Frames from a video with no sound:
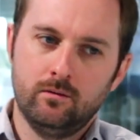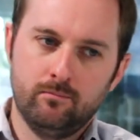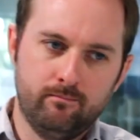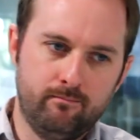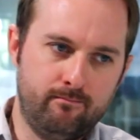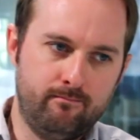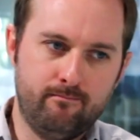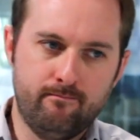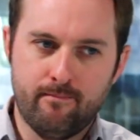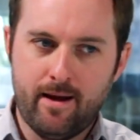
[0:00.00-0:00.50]

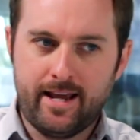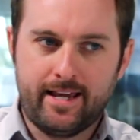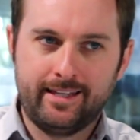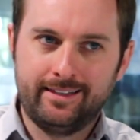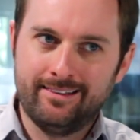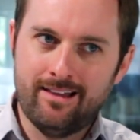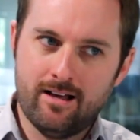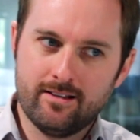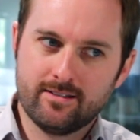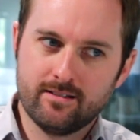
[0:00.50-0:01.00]
making
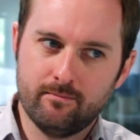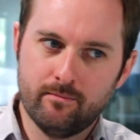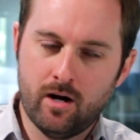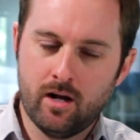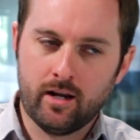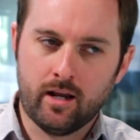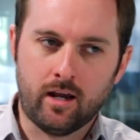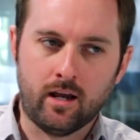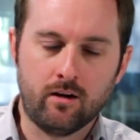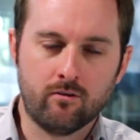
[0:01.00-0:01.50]
lots of
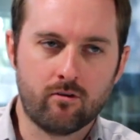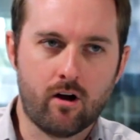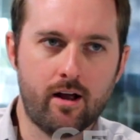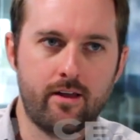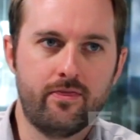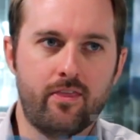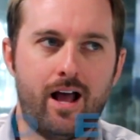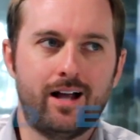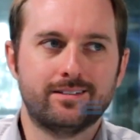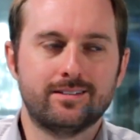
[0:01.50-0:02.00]
money,
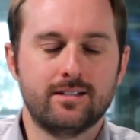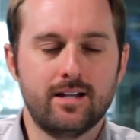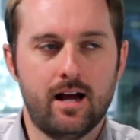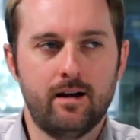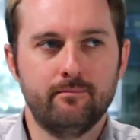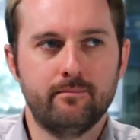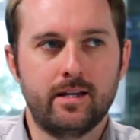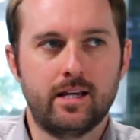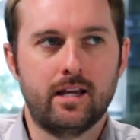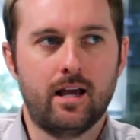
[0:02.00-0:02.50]
right? That's
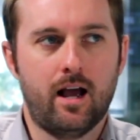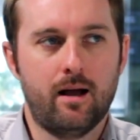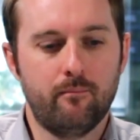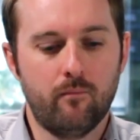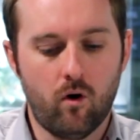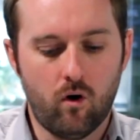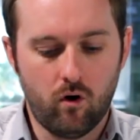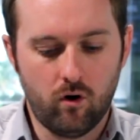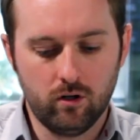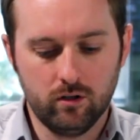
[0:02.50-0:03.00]
not me. I'm
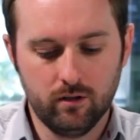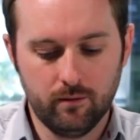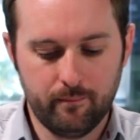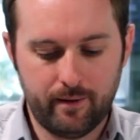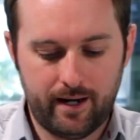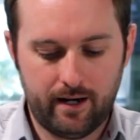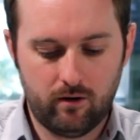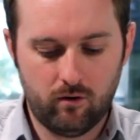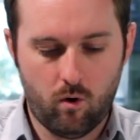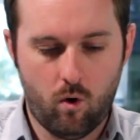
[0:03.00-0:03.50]
all
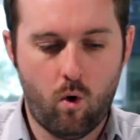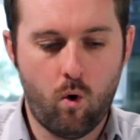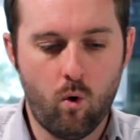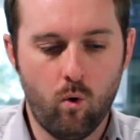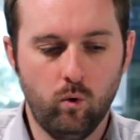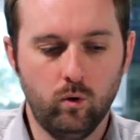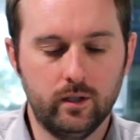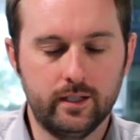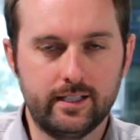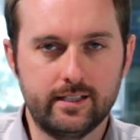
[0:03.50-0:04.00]
about
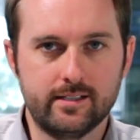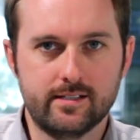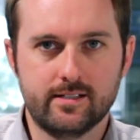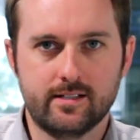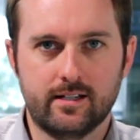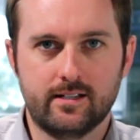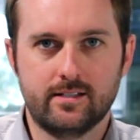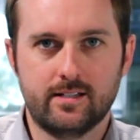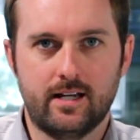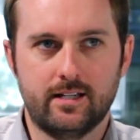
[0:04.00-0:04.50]
wholly
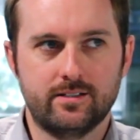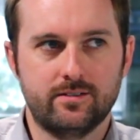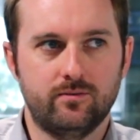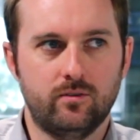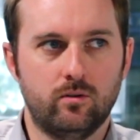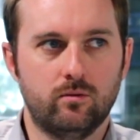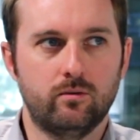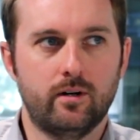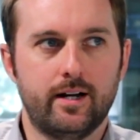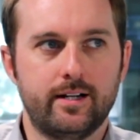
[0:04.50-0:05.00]

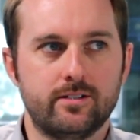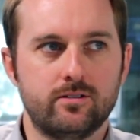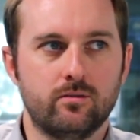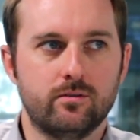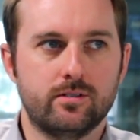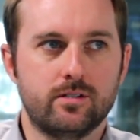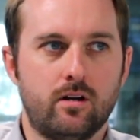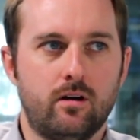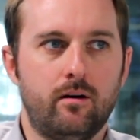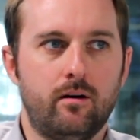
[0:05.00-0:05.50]
successful, right? So it's